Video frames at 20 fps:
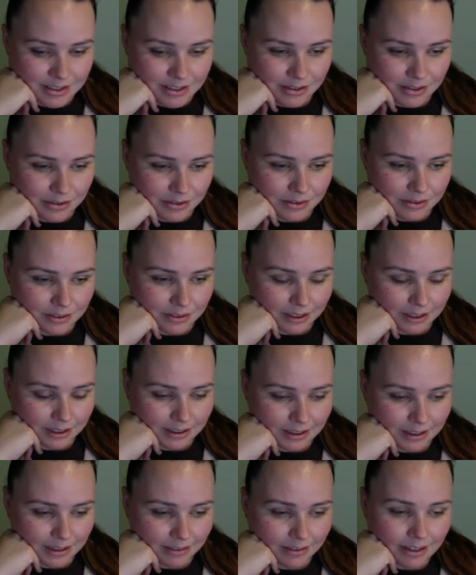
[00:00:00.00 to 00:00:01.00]
You're like,
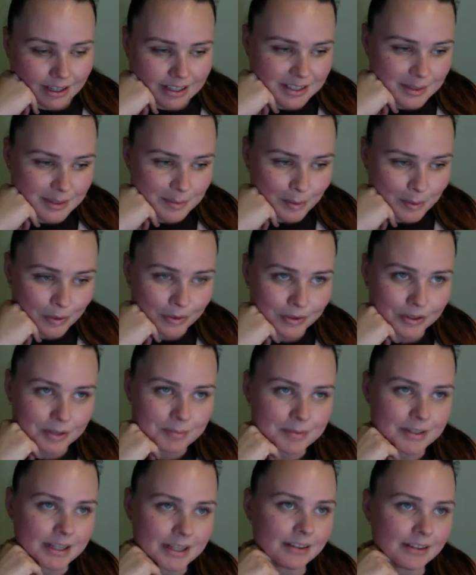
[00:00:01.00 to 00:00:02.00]
there are support
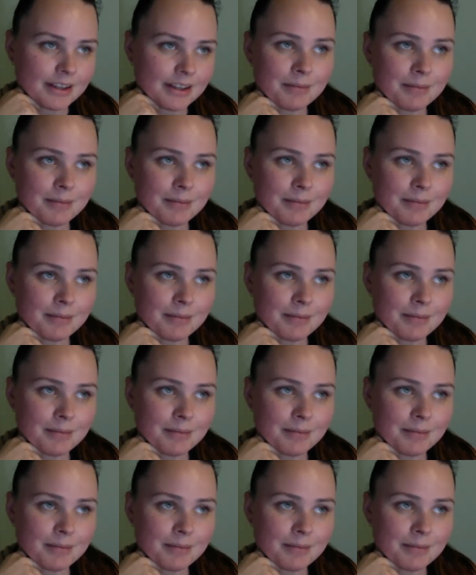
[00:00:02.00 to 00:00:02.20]
groups out there,